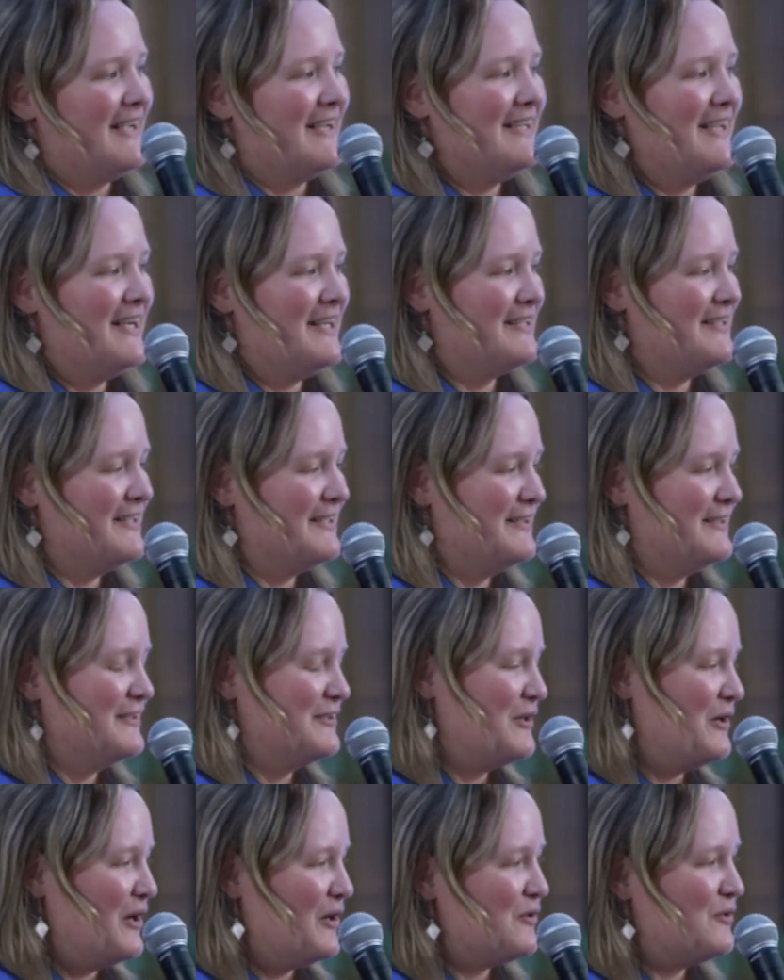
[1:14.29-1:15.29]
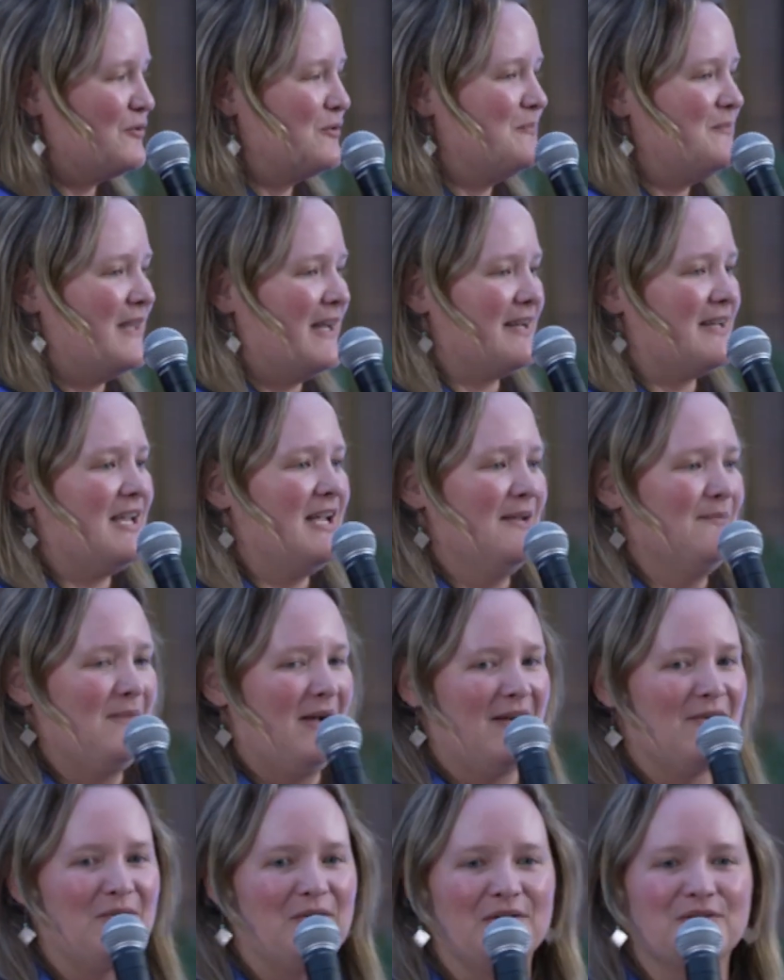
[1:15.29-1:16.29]
I had a group that came
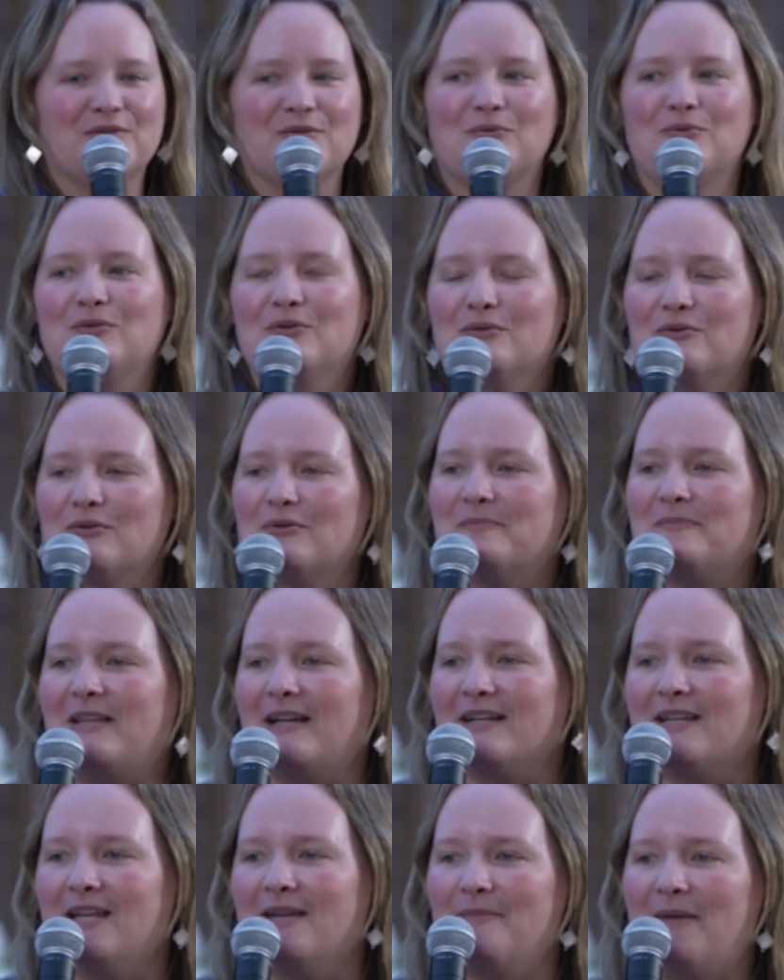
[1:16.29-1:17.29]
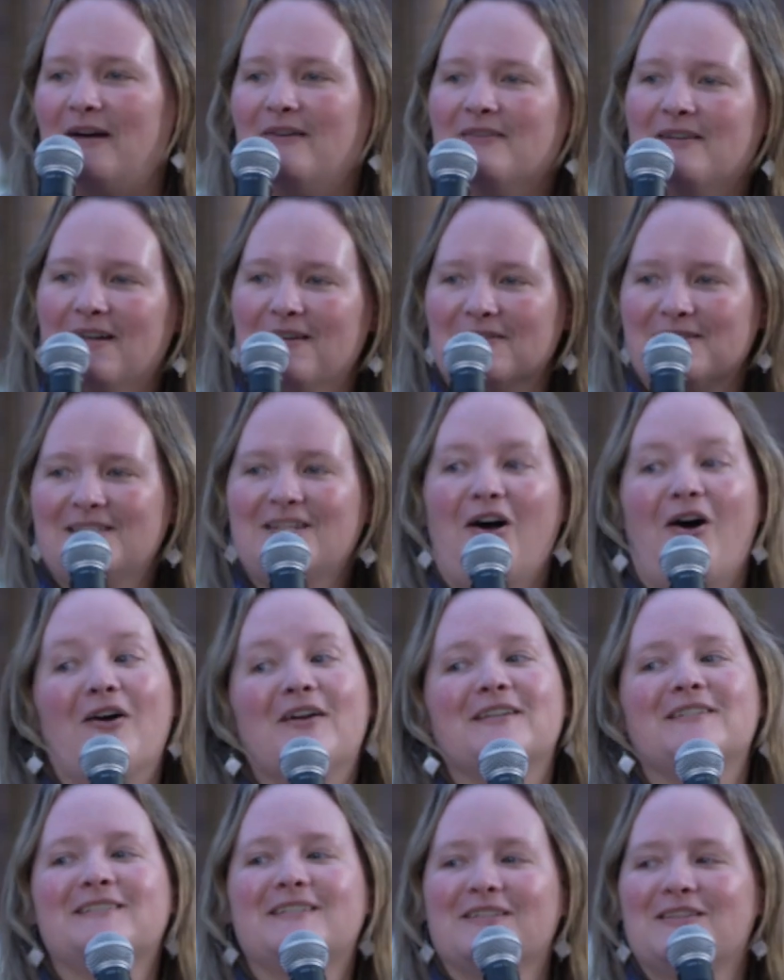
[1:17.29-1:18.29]
out, a school group that came out, and I was
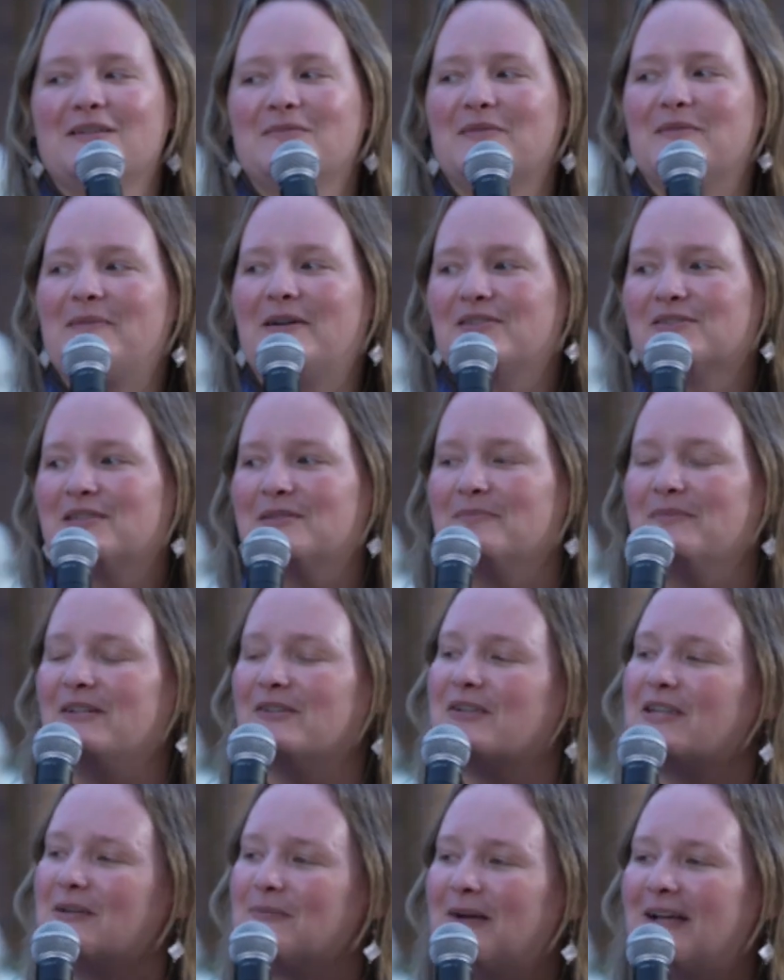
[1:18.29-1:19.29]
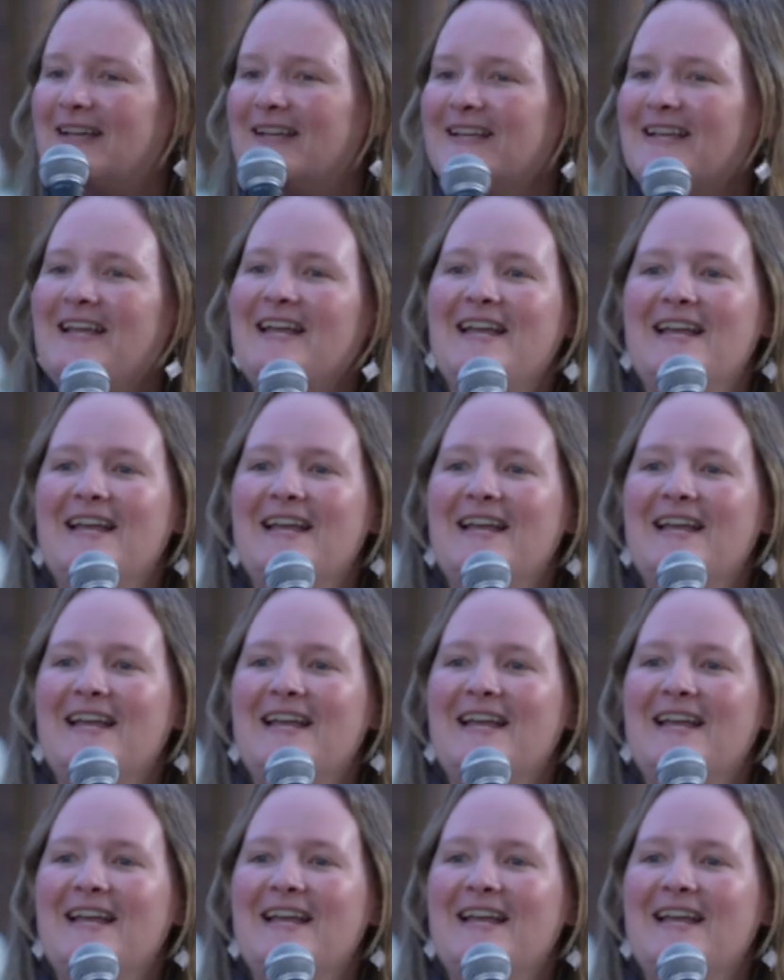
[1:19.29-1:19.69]
talking to them about the Milky Way.